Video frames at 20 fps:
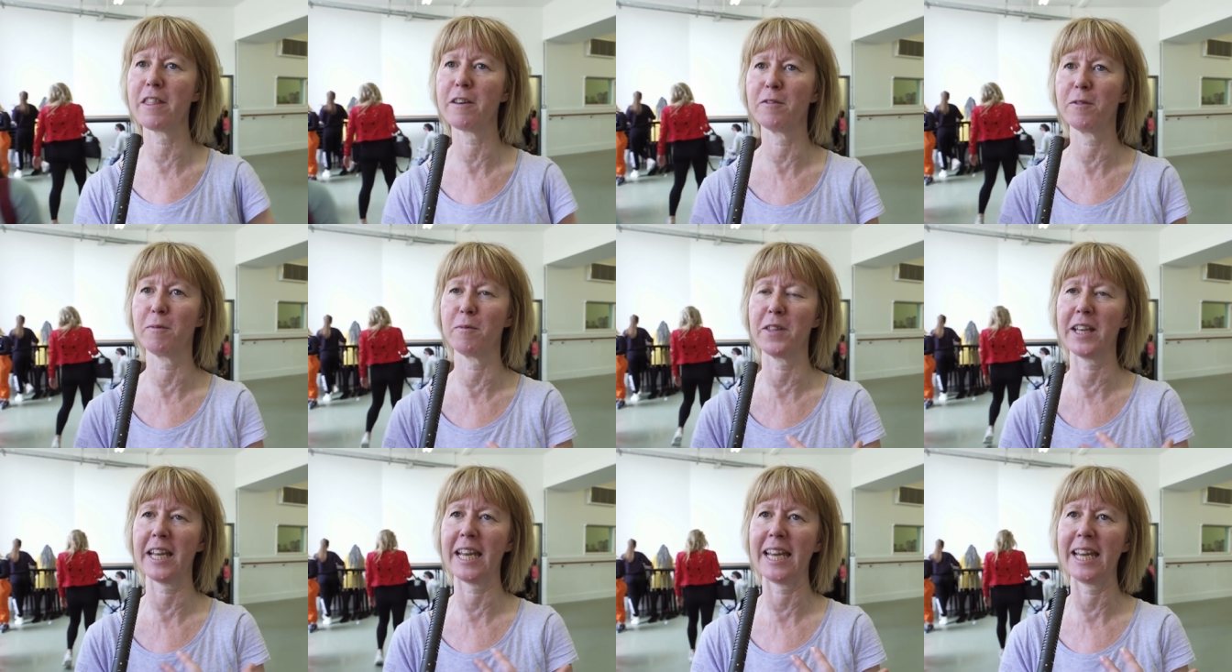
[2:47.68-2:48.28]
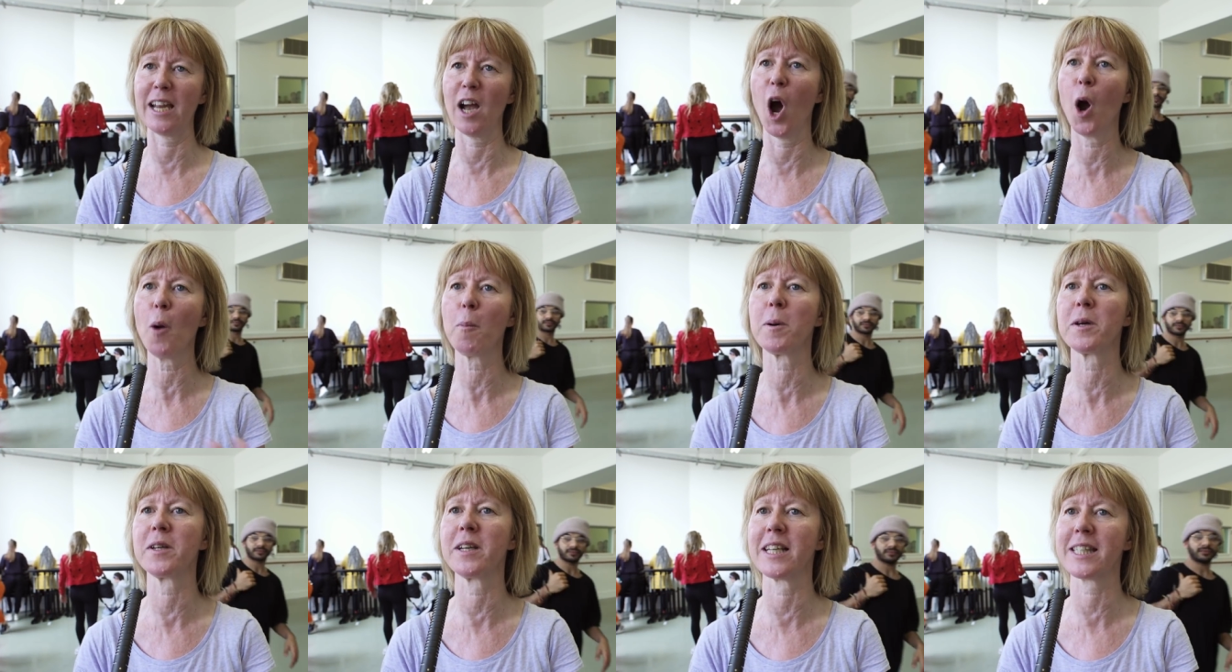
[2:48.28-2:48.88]
the
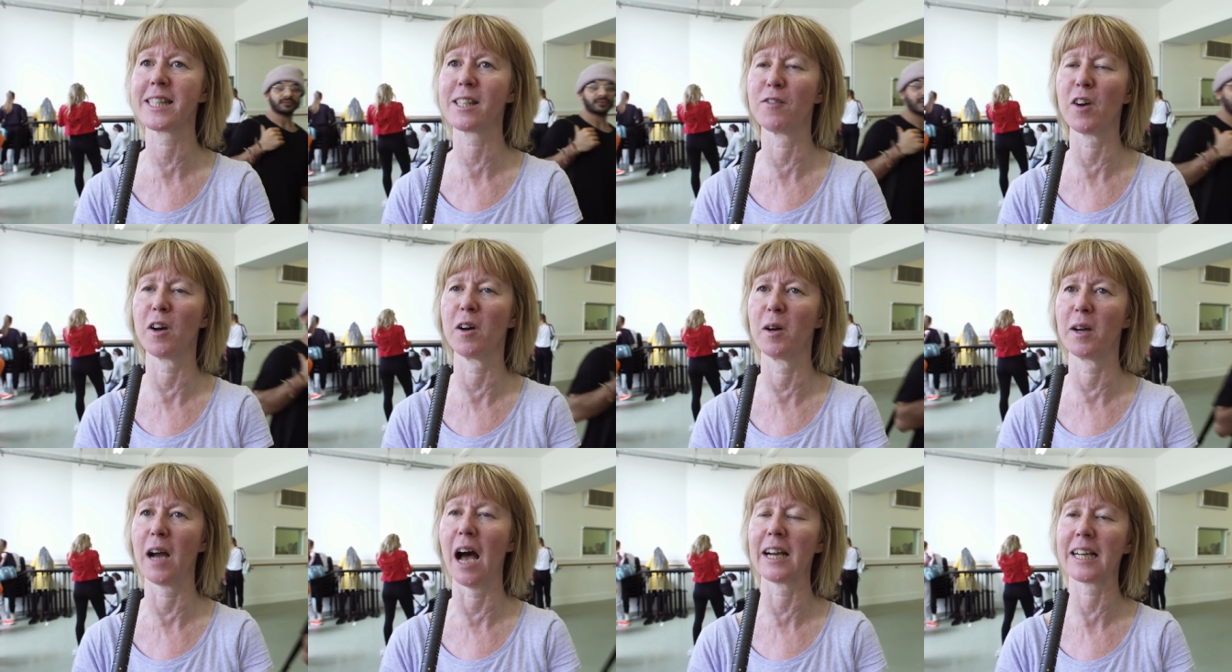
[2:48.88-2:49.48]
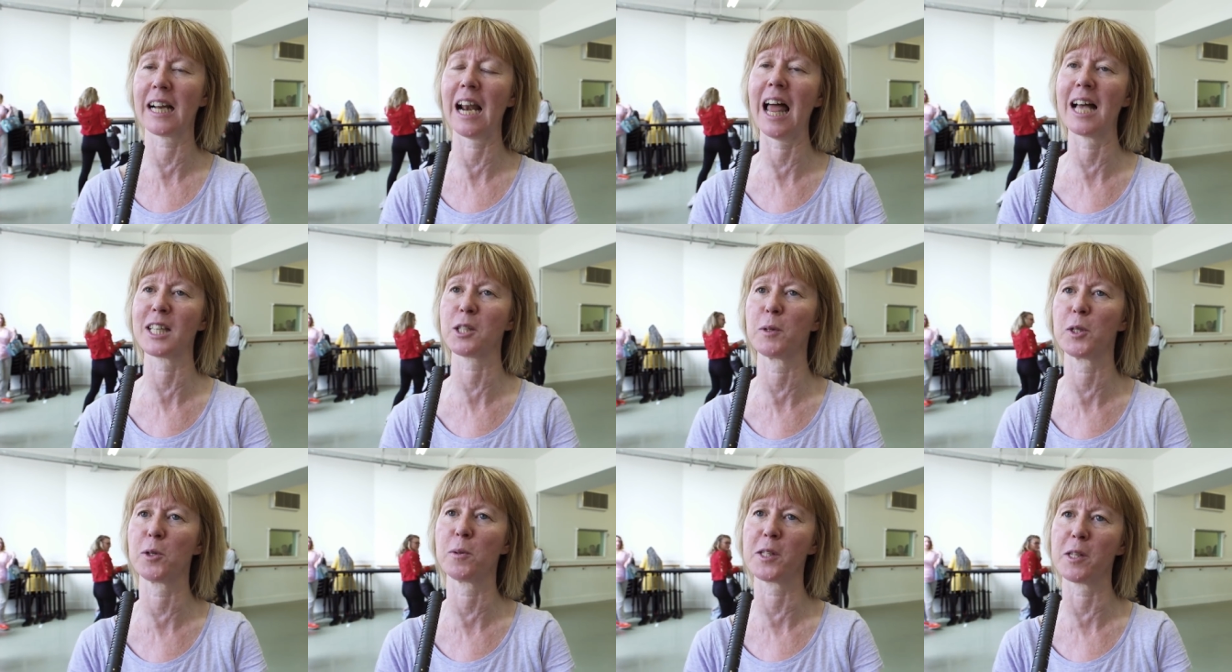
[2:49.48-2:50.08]
openness of a
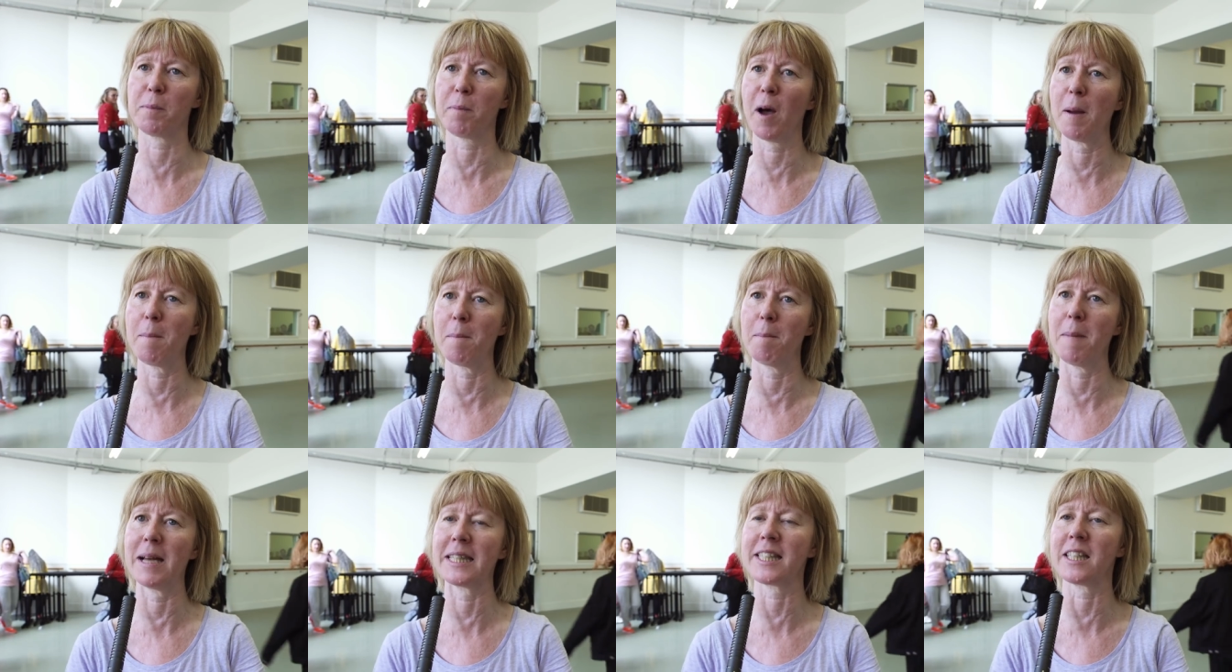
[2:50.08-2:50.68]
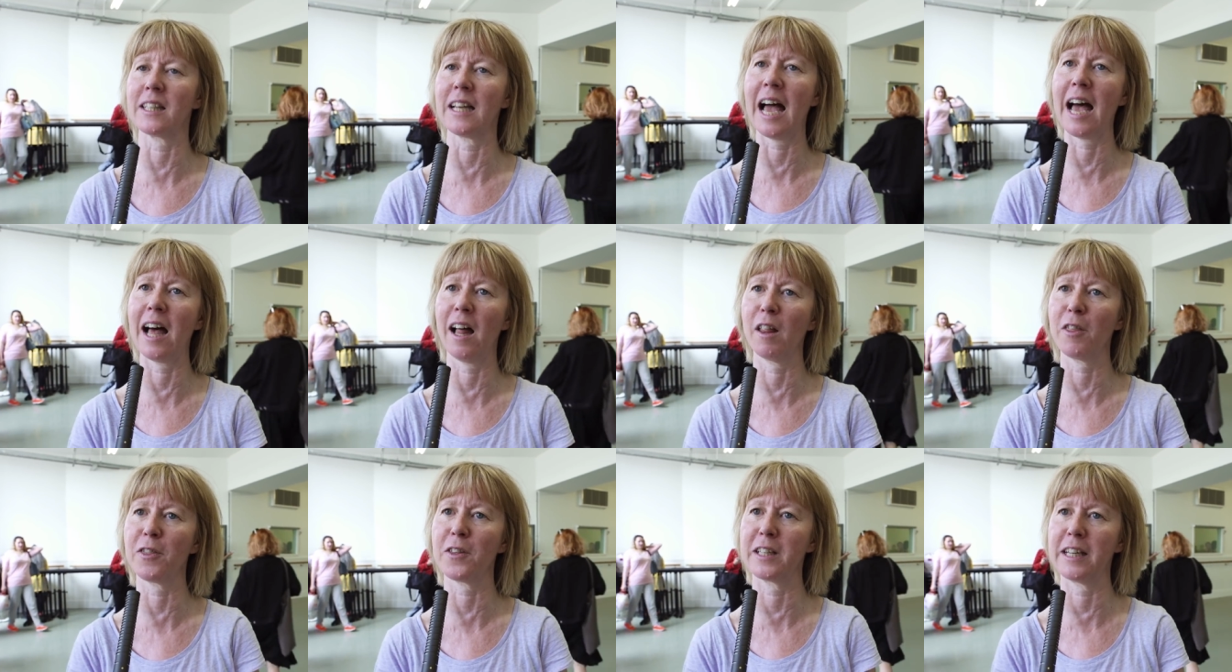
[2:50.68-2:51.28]
class which was about mental
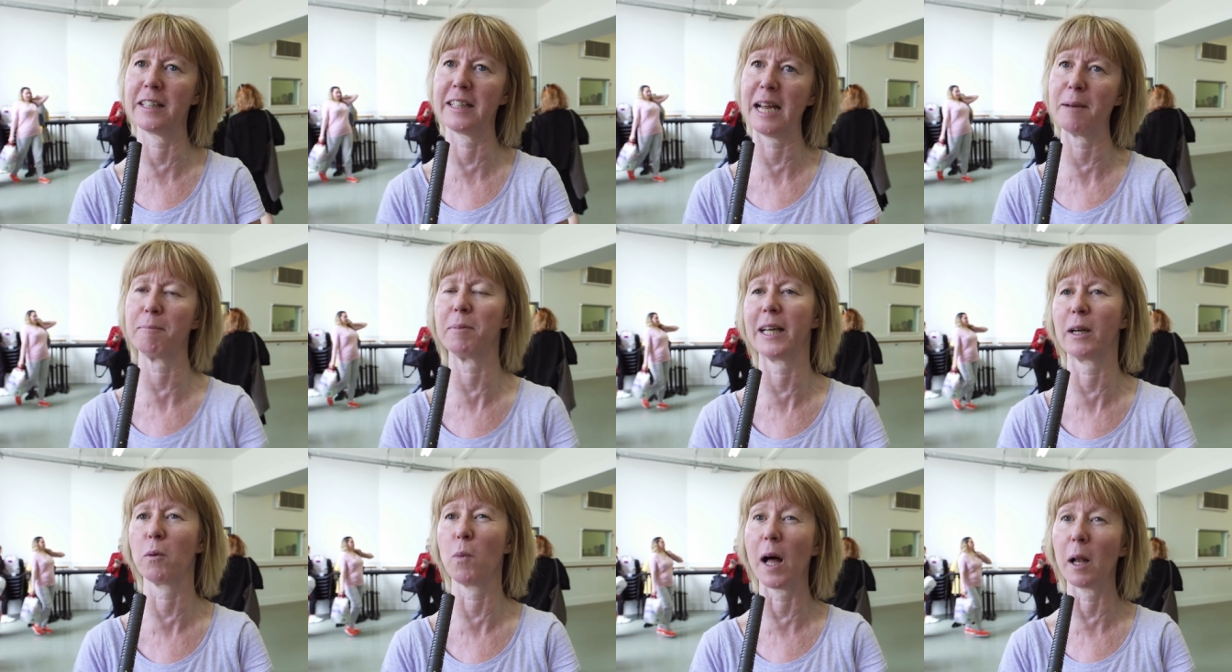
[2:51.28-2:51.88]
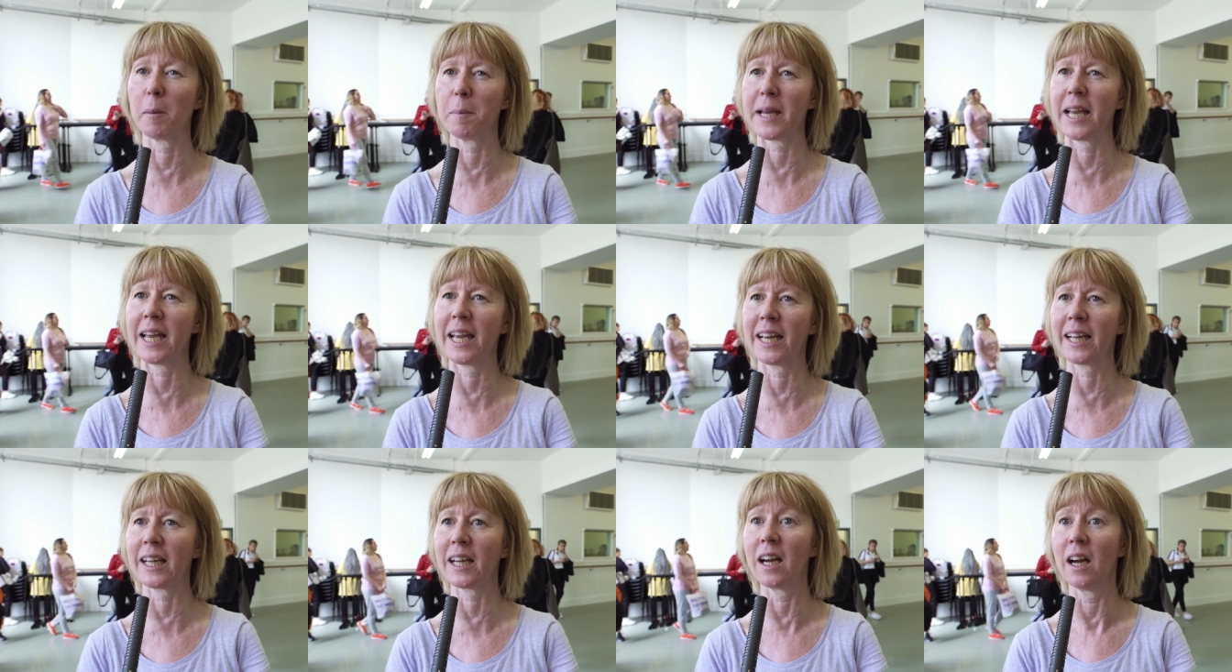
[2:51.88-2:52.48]
health and enabling
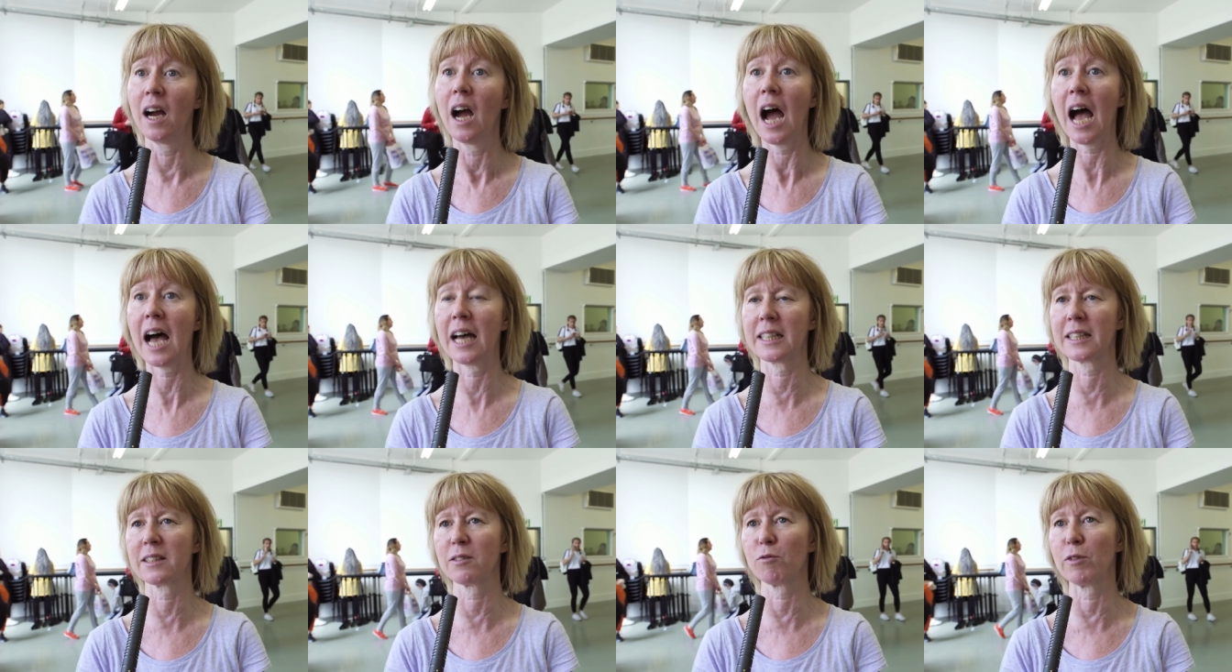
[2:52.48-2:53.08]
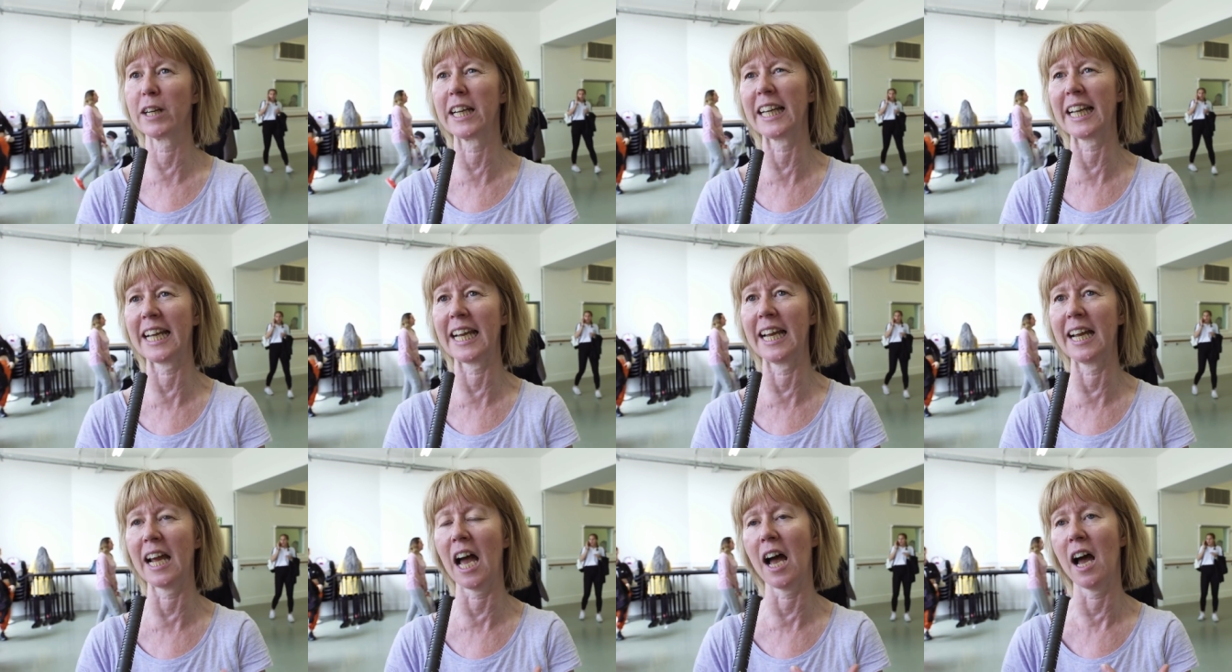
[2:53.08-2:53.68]
well-being and
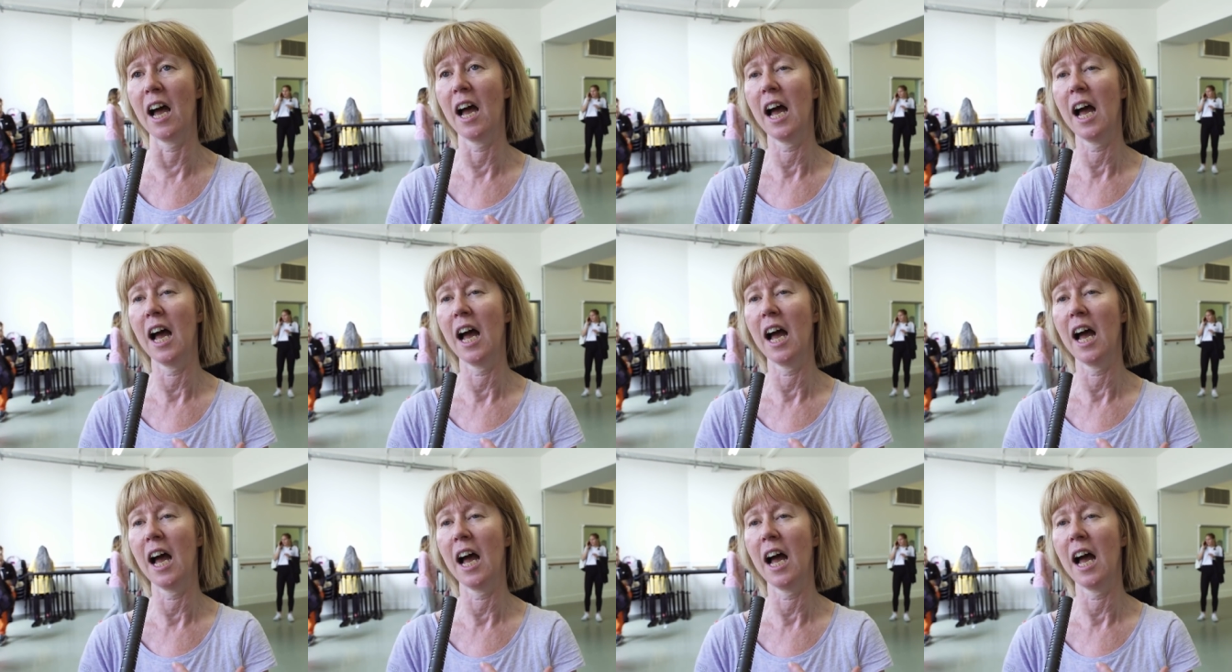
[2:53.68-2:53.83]
really